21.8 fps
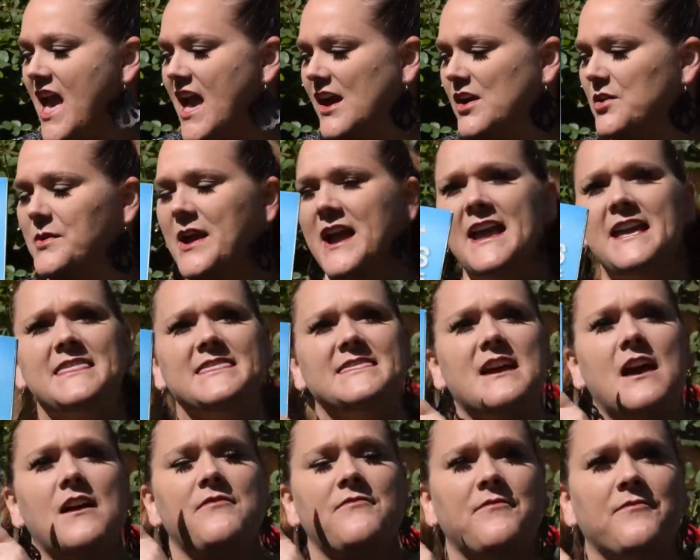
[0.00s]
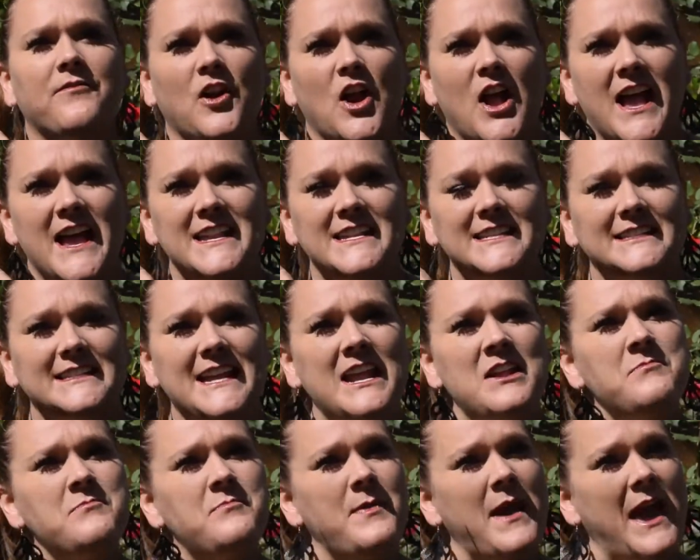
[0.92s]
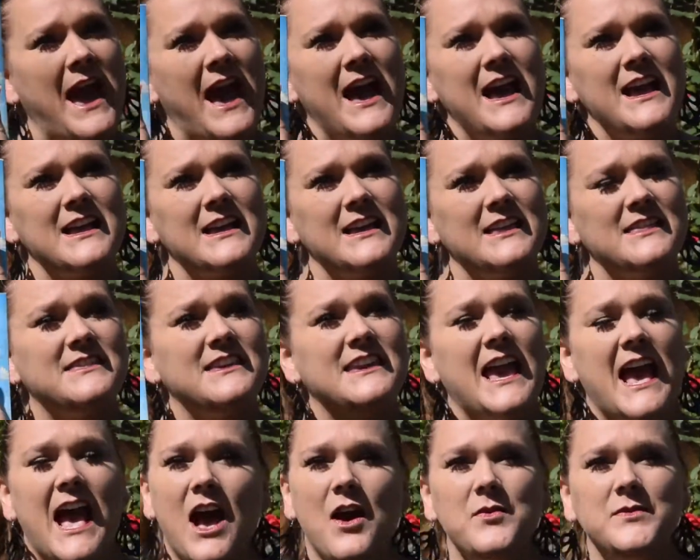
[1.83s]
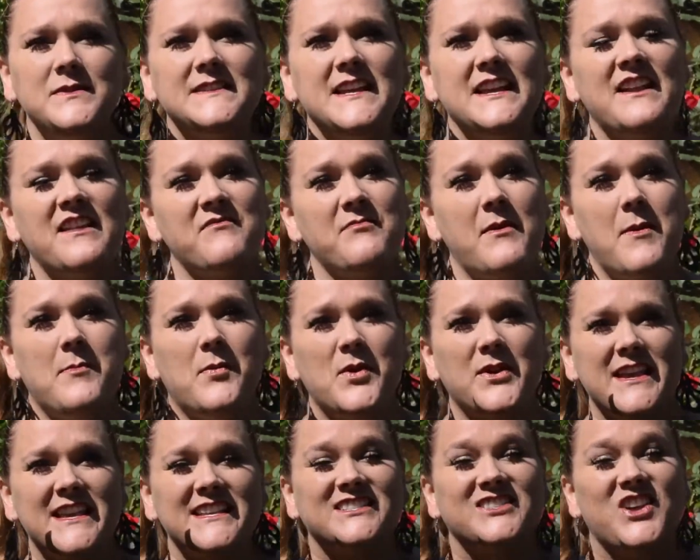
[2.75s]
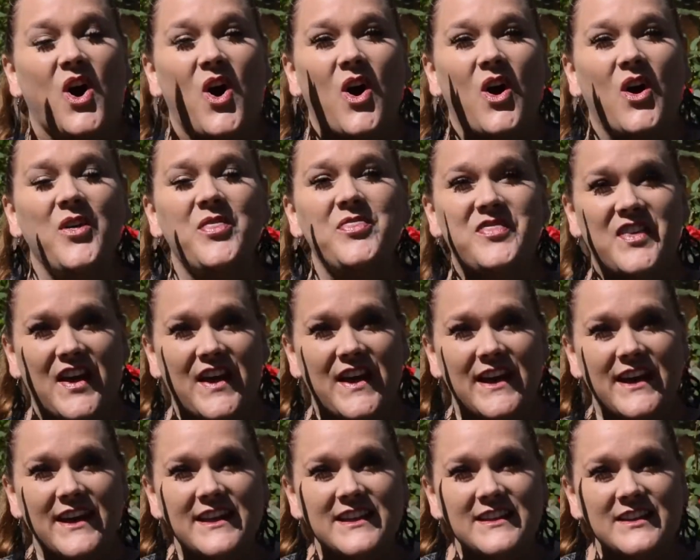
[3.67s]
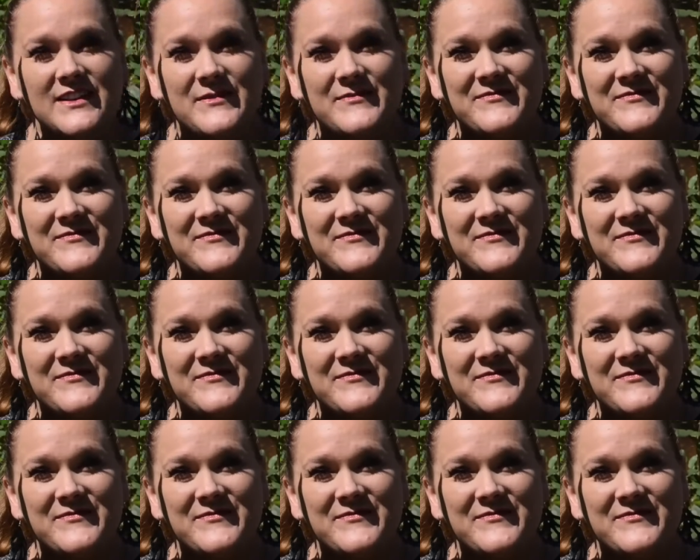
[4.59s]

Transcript: Okay, the front and back, the outside of my book is called the